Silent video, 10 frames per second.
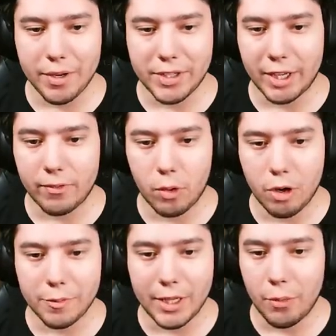and check for
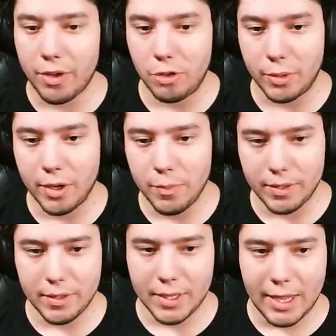orbs that way as well,
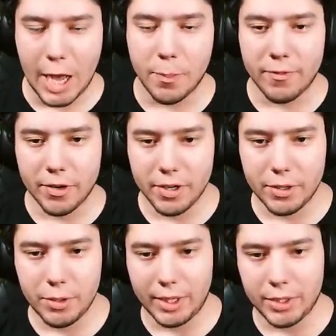but I prefer to
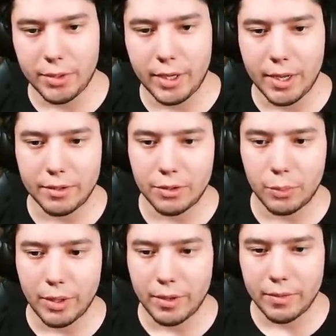do during hunts as well.